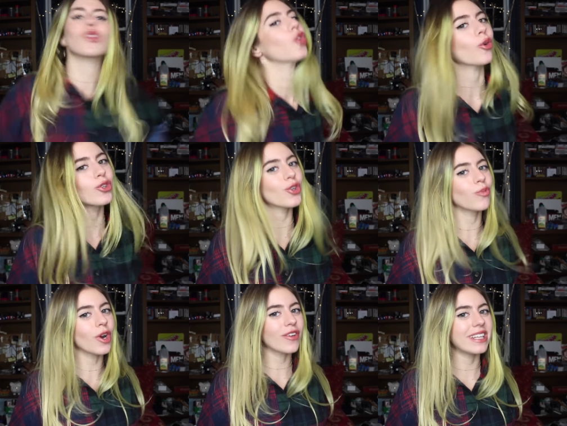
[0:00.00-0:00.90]
don't you
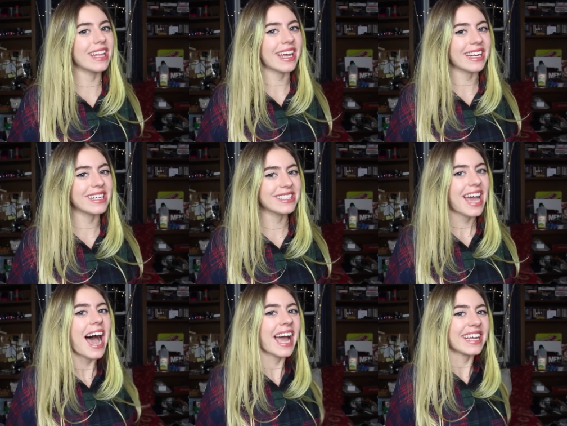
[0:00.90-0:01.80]
worry, ladies,
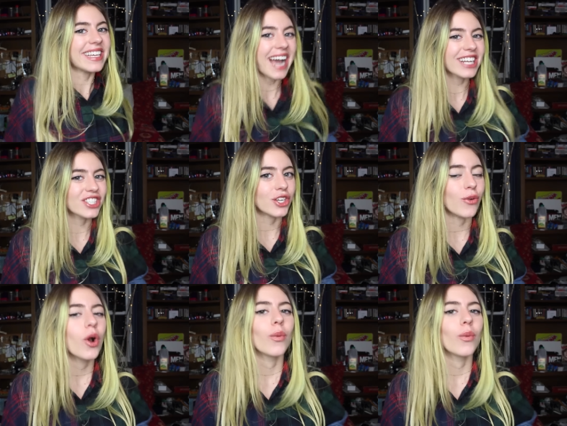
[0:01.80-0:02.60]
I got you.